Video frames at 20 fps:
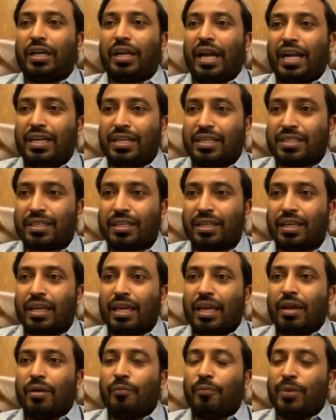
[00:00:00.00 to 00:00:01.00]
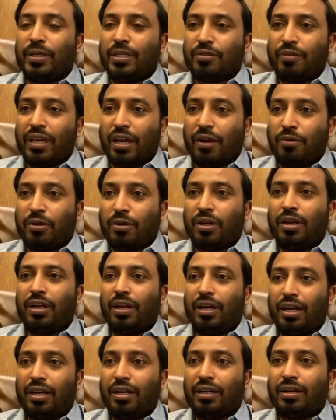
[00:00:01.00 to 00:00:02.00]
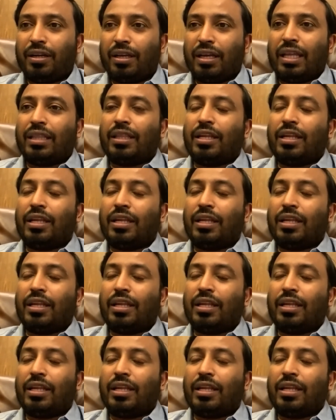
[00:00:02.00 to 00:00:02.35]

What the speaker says: trends, means we have to learn.